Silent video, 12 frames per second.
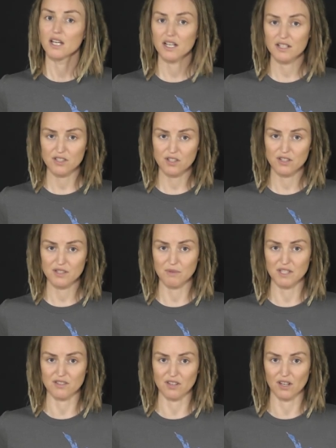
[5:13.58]
Excuse
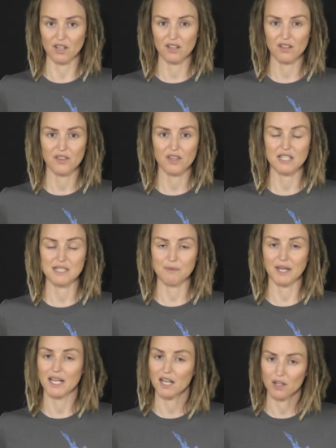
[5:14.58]
me, sir. There's
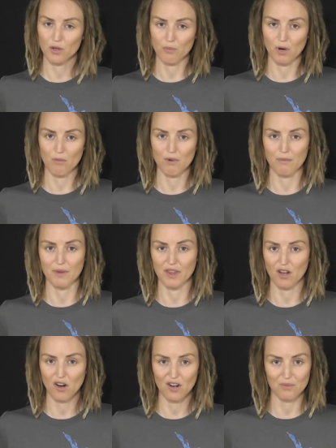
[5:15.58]
been a little problem in
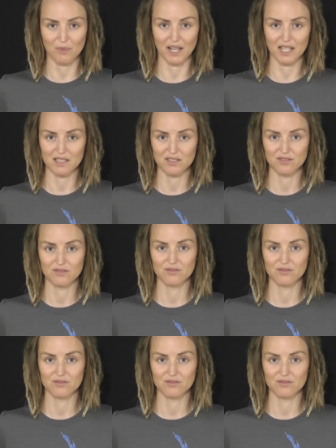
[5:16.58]
the cockpit.